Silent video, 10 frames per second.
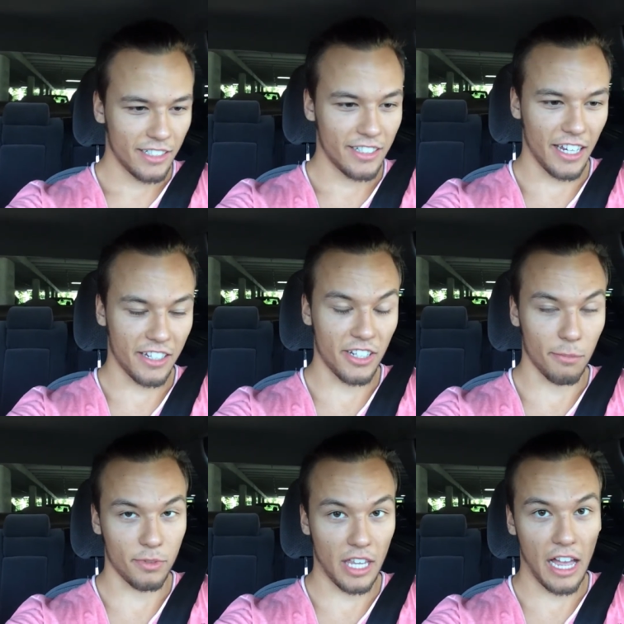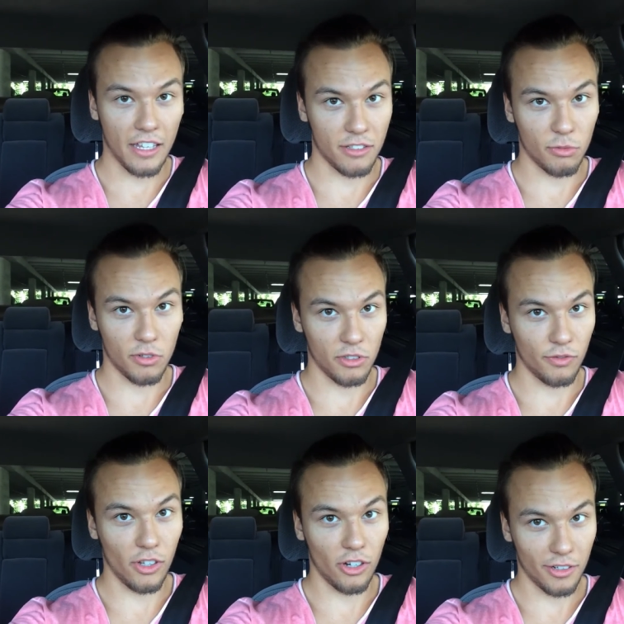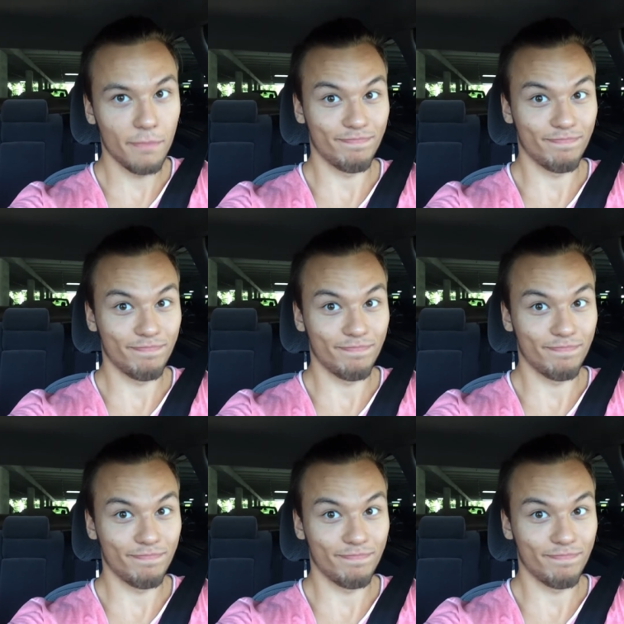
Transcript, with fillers: Take tips, guys, who want to vlog.